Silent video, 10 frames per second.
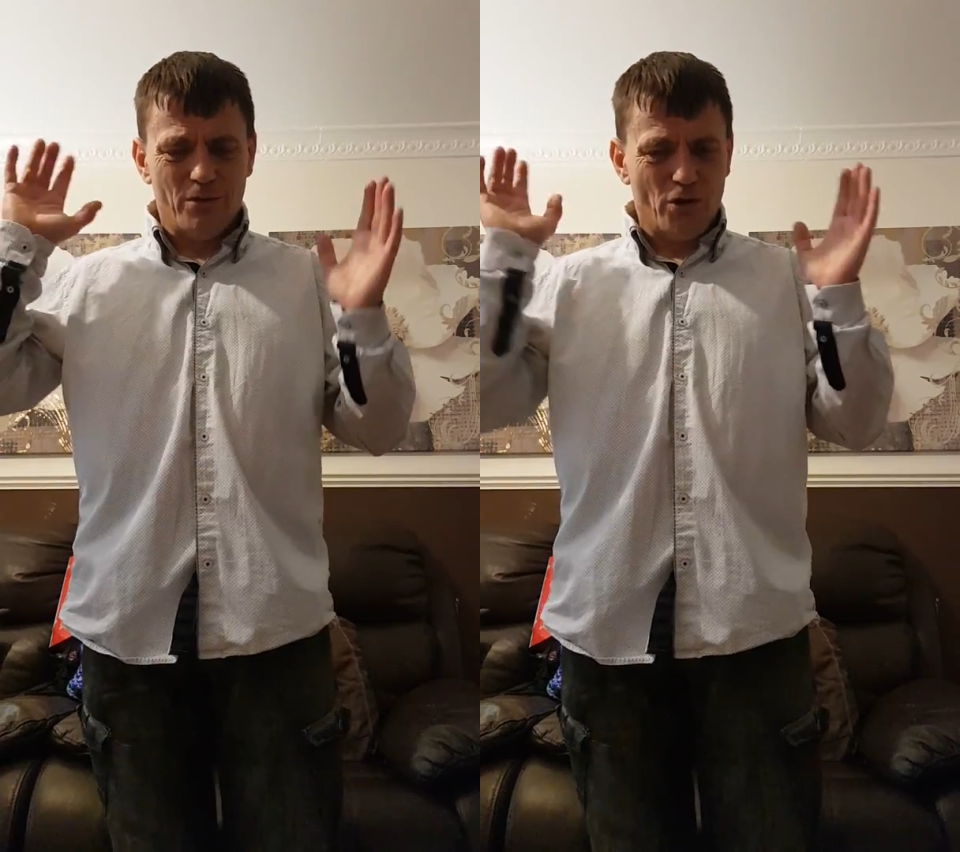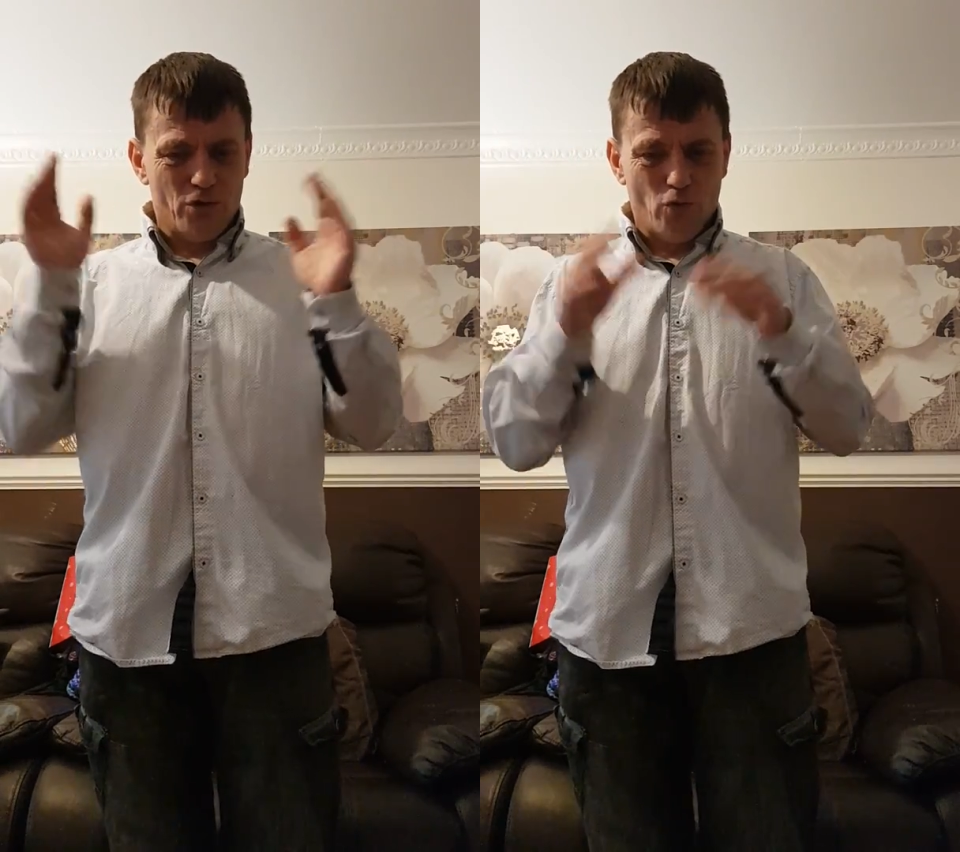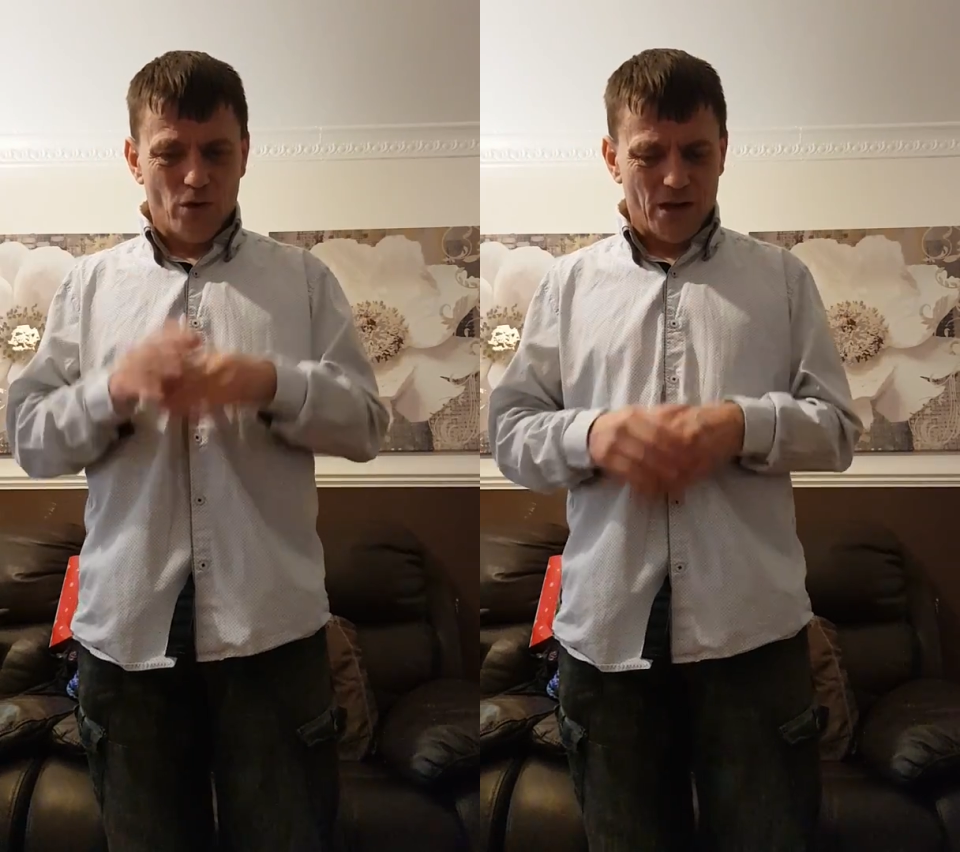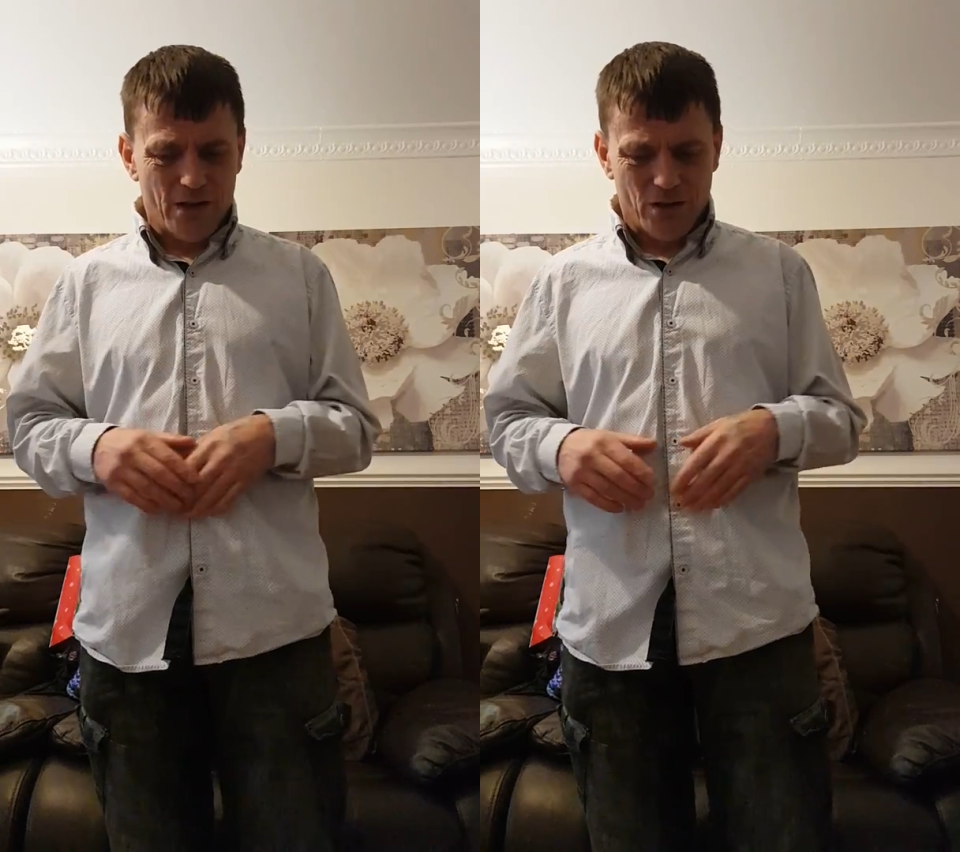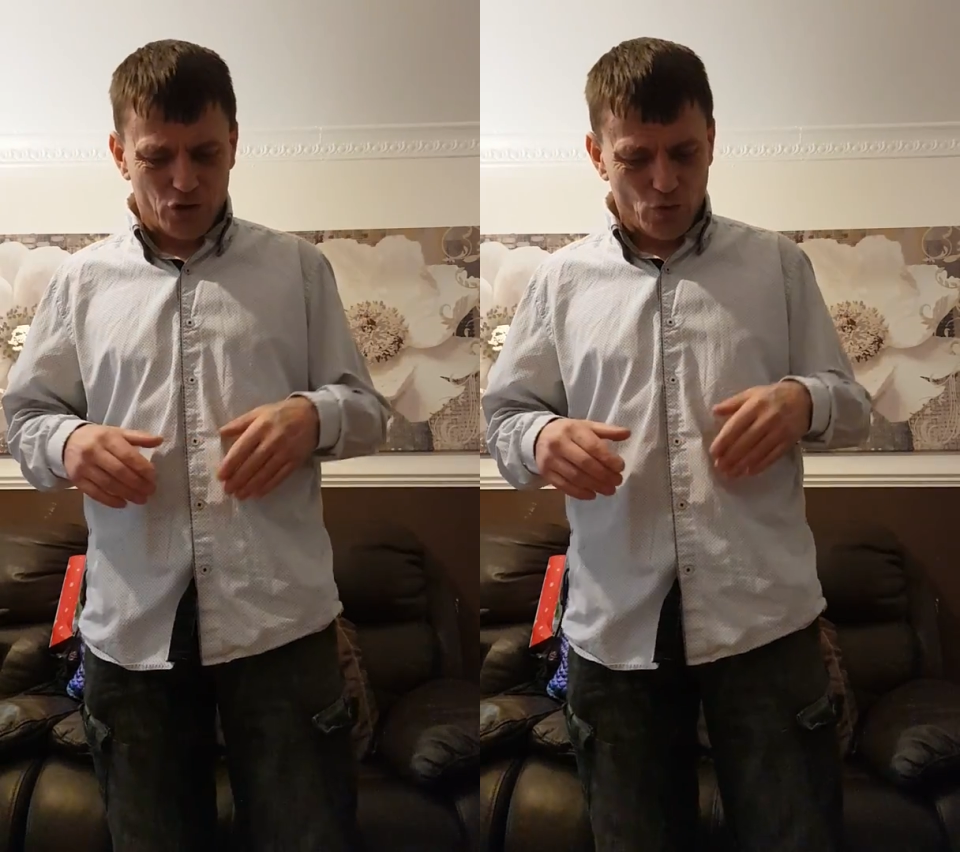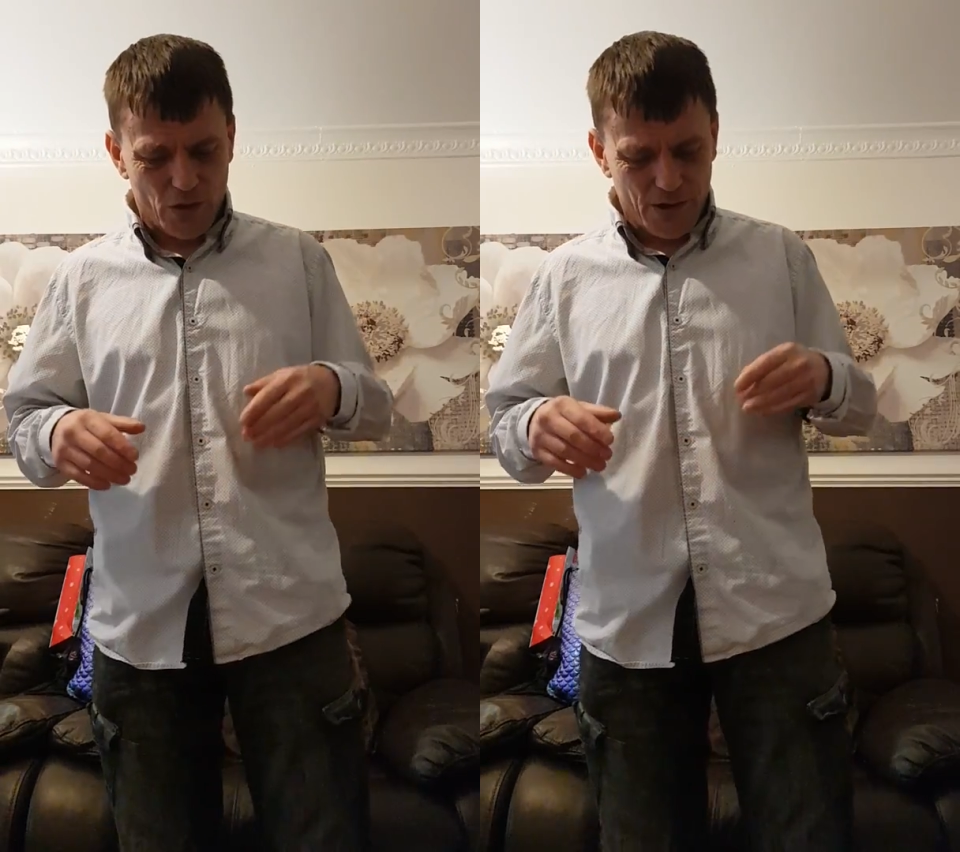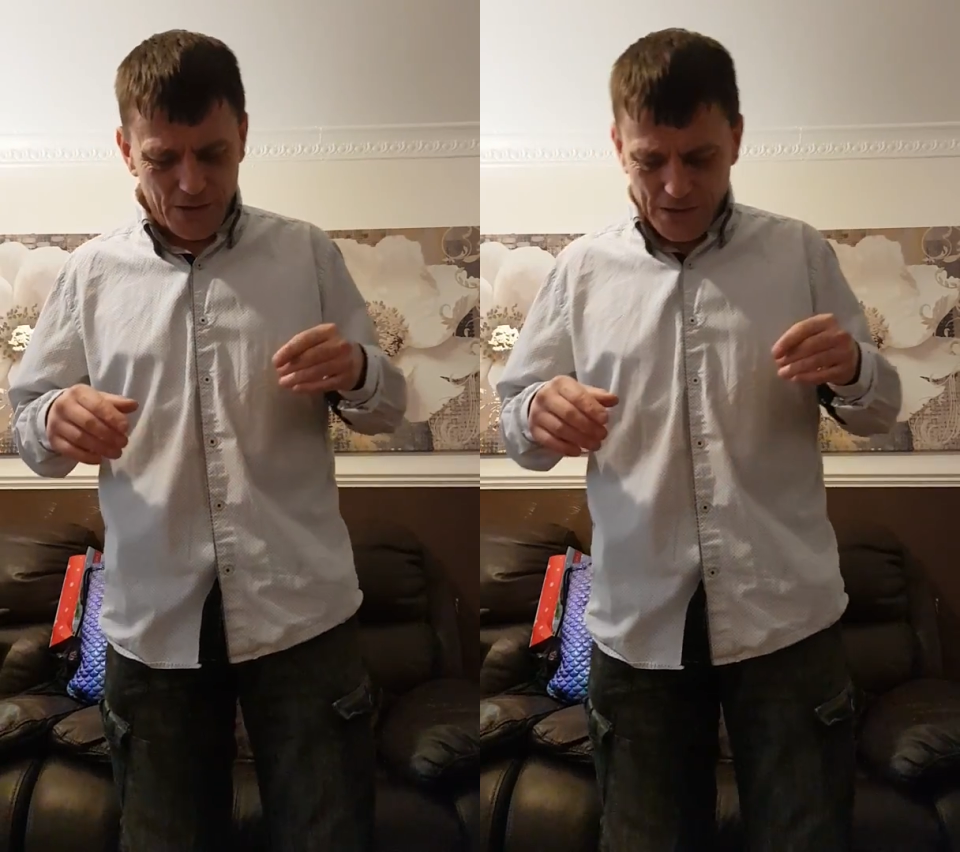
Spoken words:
you got to do on it. I'm not sure.